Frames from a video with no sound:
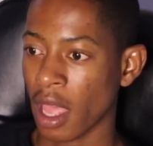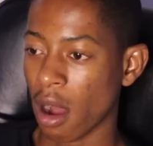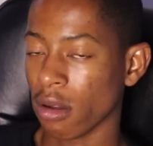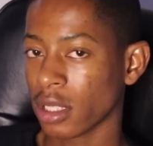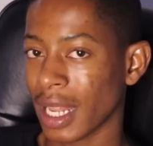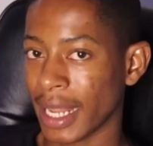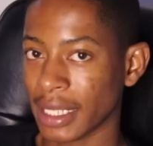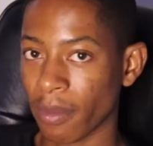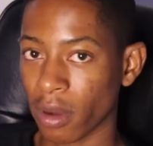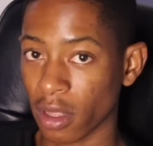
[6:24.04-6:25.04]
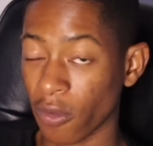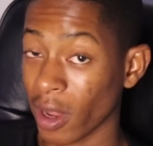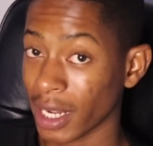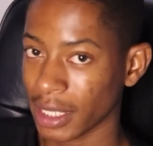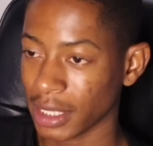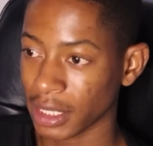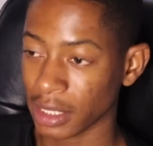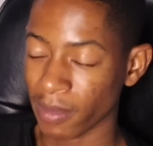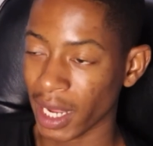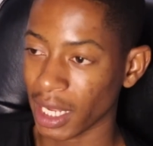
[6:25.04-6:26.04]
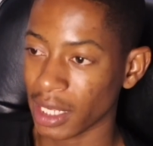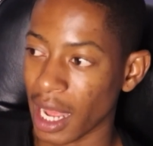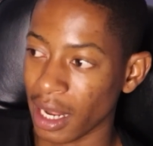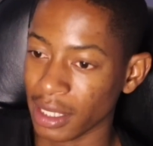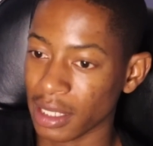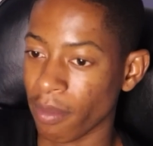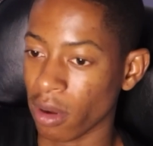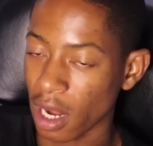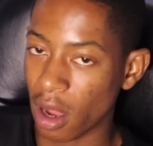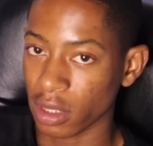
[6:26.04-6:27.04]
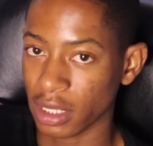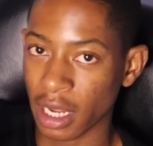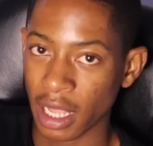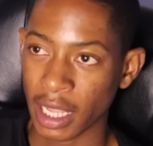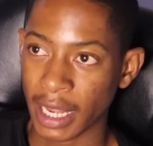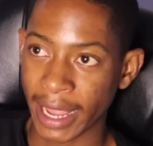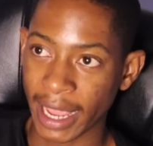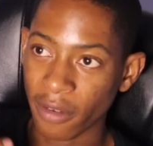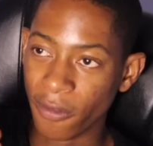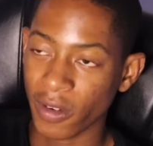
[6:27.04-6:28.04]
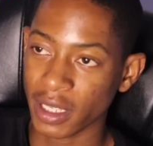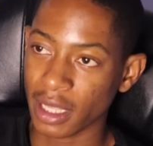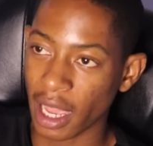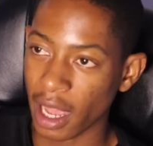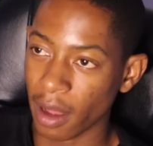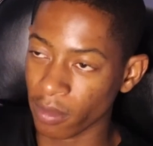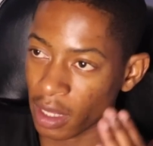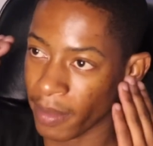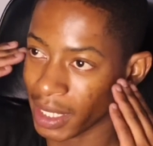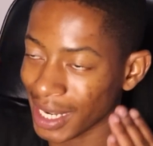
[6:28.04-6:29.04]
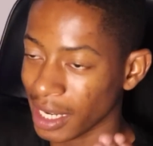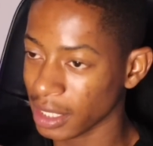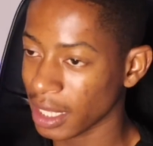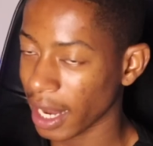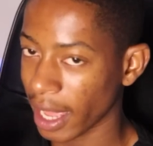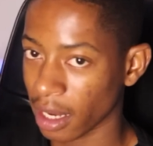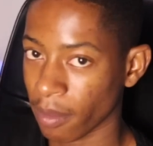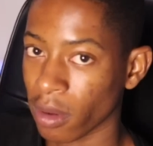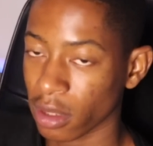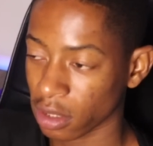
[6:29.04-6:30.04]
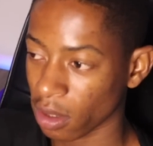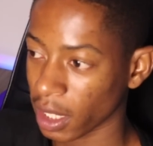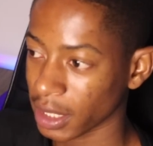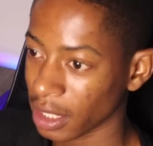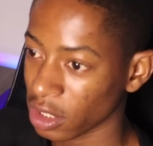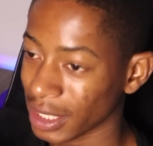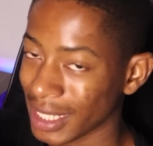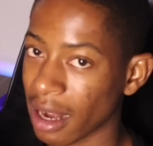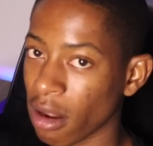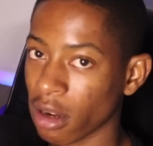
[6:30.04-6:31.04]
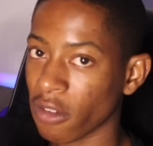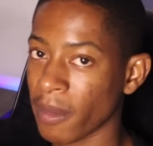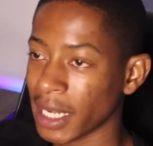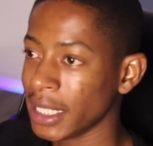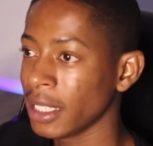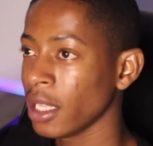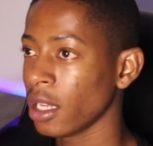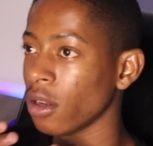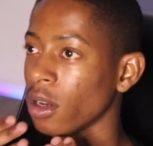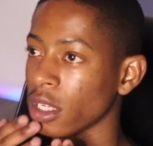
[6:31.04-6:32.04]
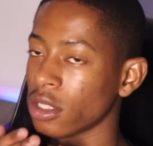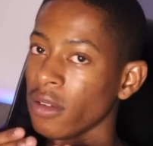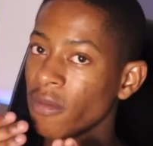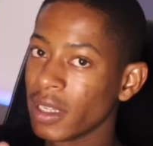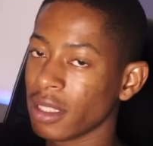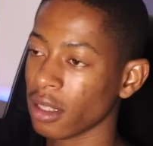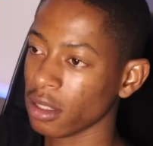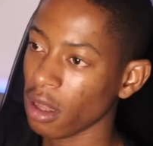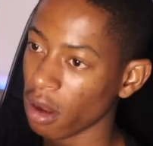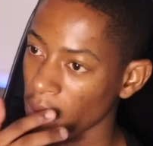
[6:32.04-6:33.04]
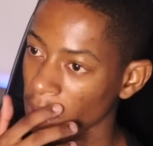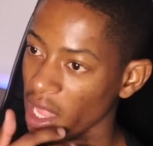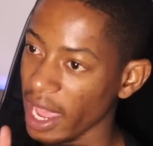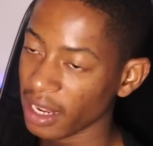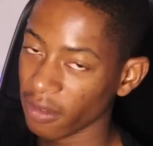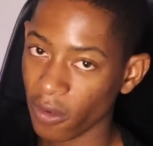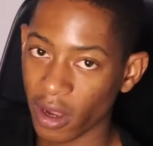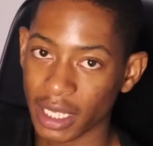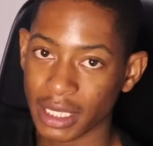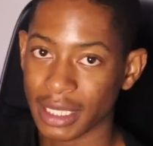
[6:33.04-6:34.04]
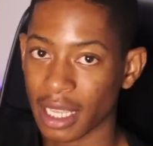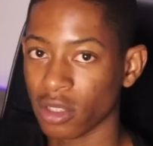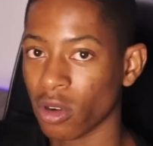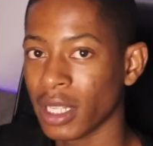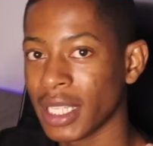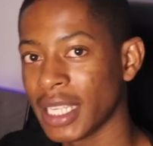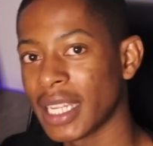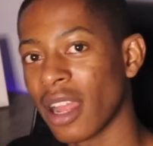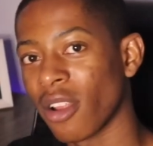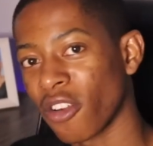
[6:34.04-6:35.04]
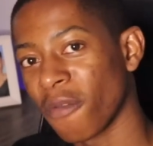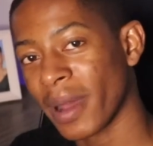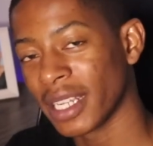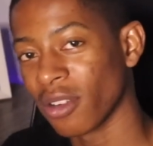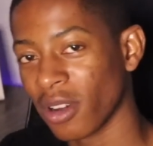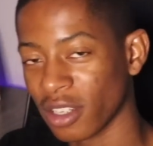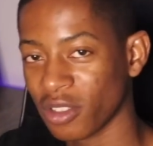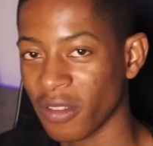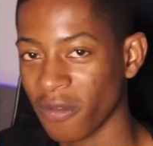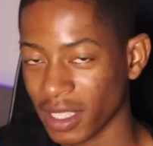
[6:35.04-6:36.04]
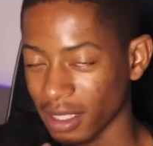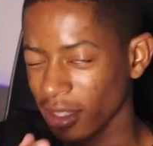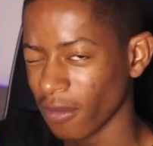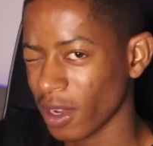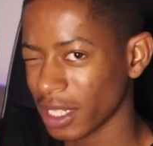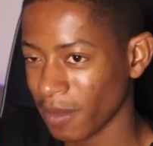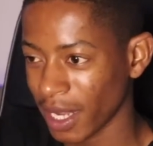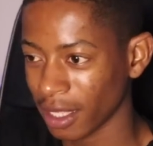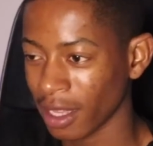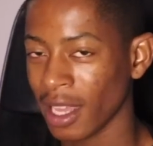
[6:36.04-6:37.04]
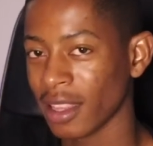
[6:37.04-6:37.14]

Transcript: I also learned about the foreign exchange market. I learned about how, like, at first, the mentality that I had about the stock is that you need a lot of money in order to invest in the stock. And in Forex is that you don't need a lot of money in order to invest in the Forex market.